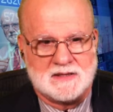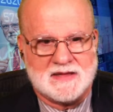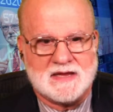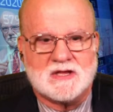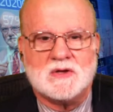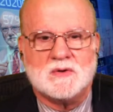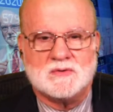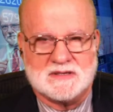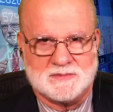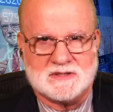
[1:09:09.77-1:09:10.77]
Thank you,
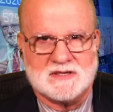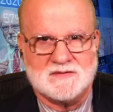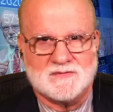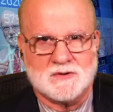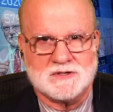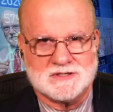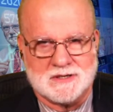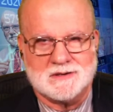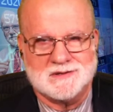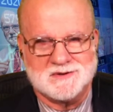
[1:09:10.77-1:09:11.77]
Timothy, for
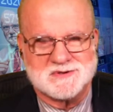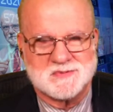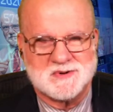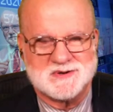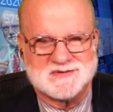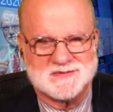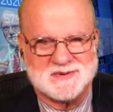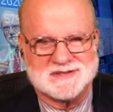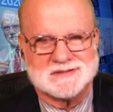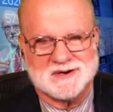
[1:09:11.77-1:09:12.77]
sharing those words from
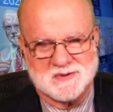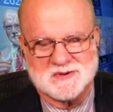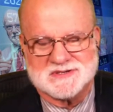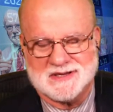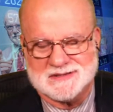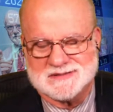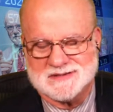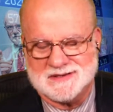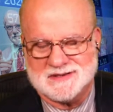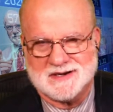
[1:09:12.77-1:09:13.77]
us. And of course, that's
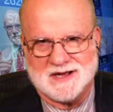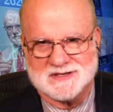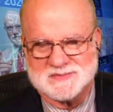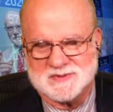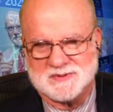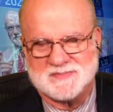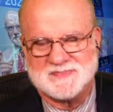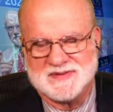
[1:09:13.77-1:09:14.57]
gospel